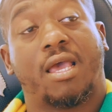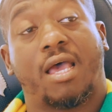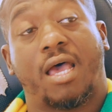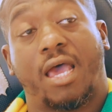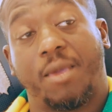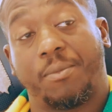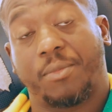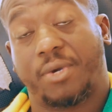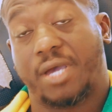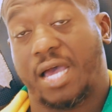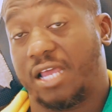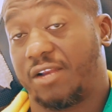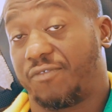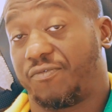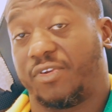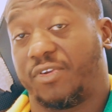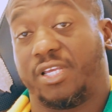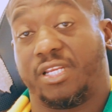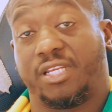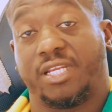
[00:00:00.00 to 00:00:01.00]
I'm
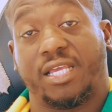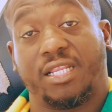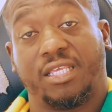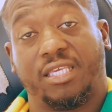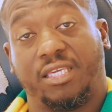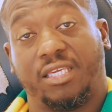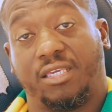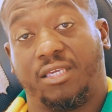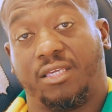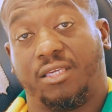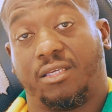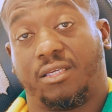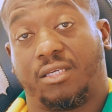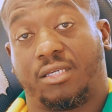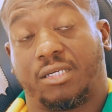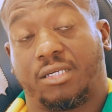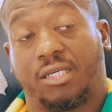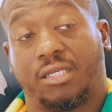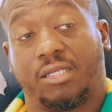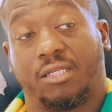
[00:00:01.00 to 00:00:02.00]
confident that he
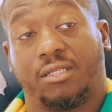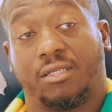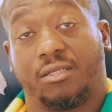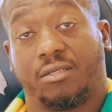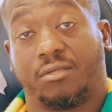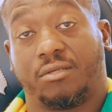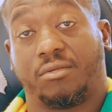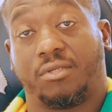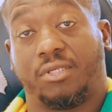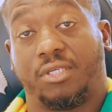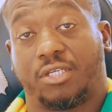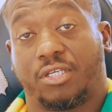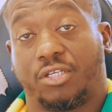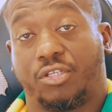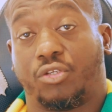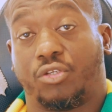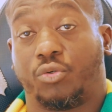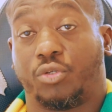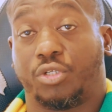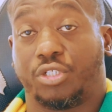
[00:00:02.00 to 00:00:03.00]
could
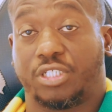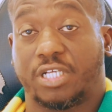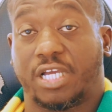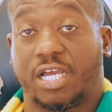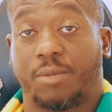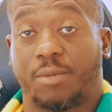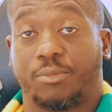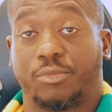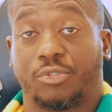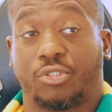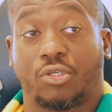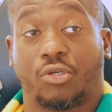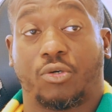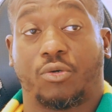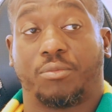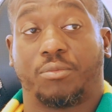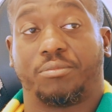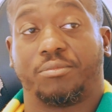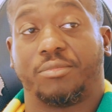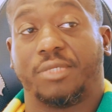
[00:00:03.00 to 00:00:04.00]
do the job.
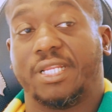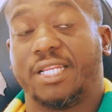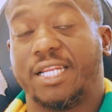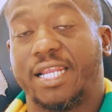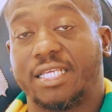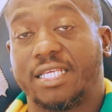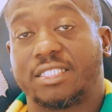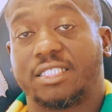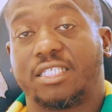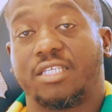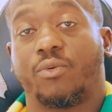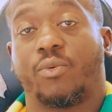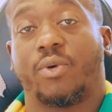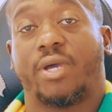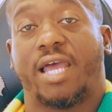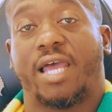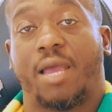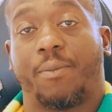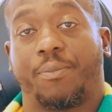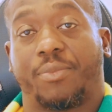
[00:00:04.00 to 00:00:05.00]
So let's see
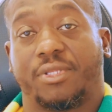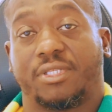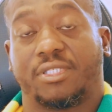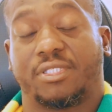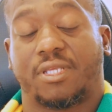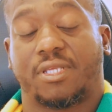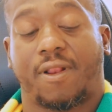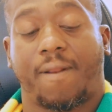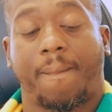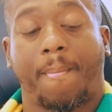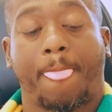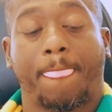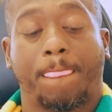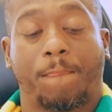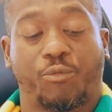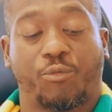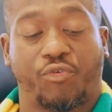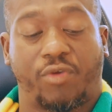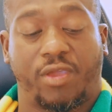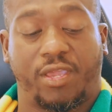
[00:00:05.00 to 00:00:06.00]
what happens,
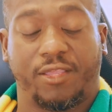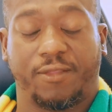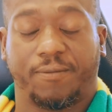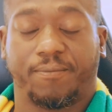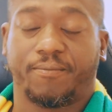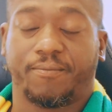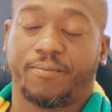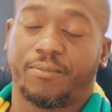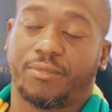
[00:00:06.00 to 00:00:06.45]
right?